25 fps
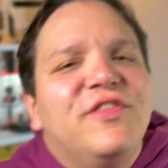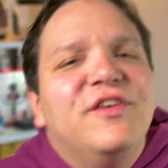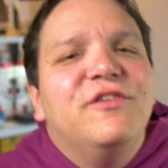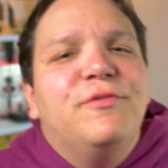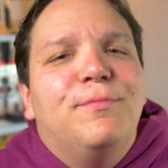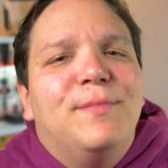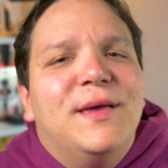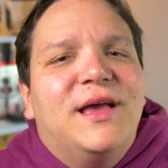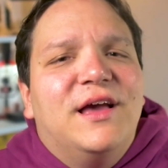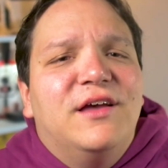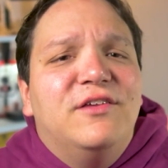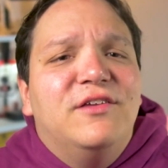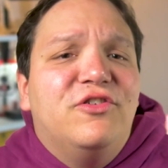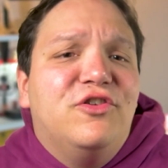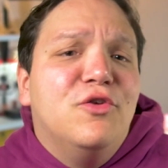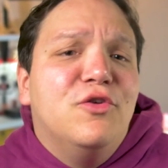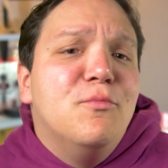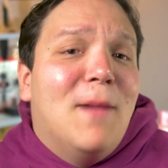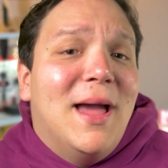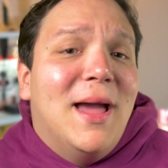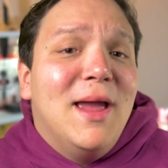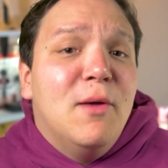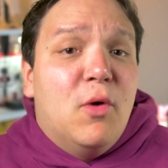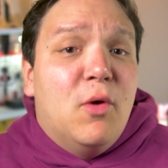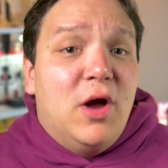this because you
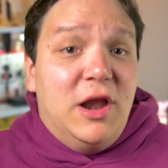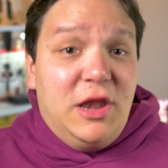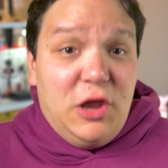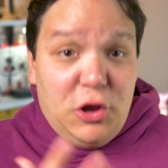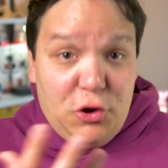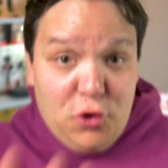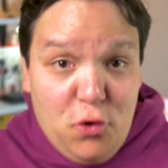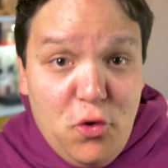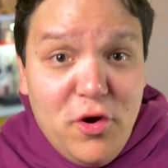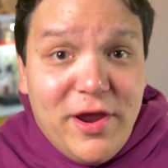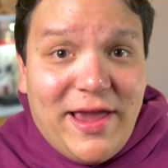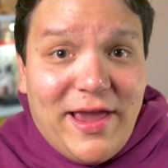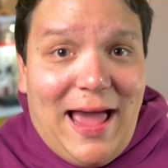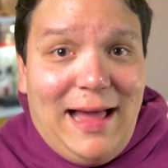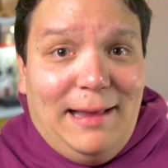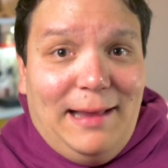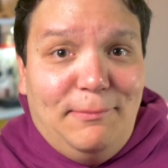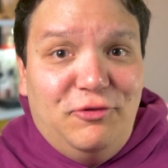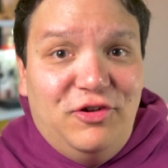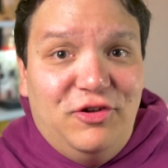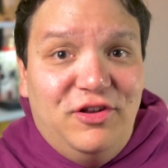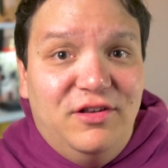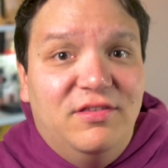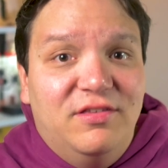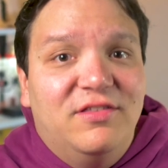might want your
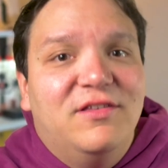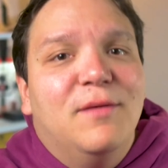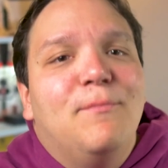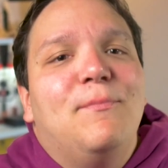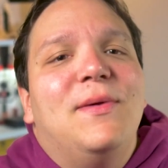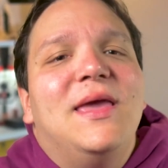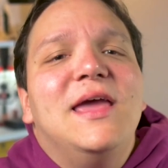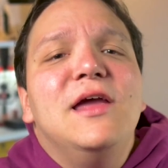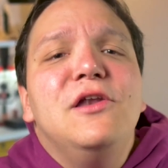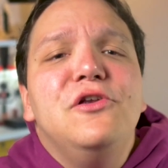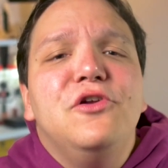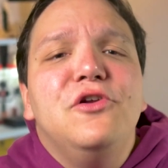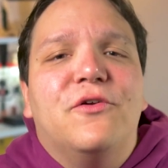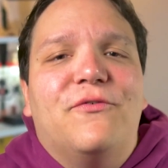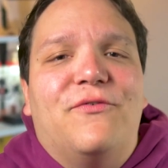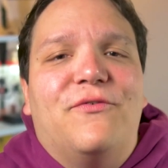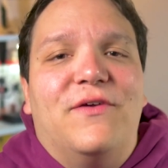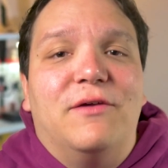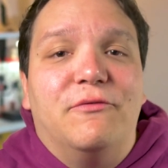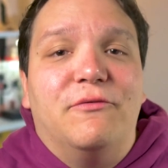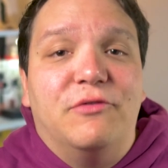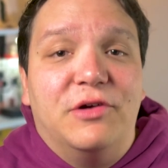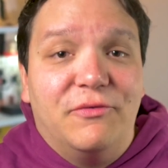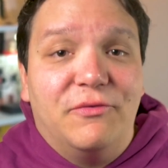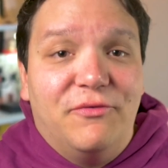captions to be in your
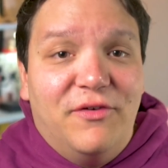favorite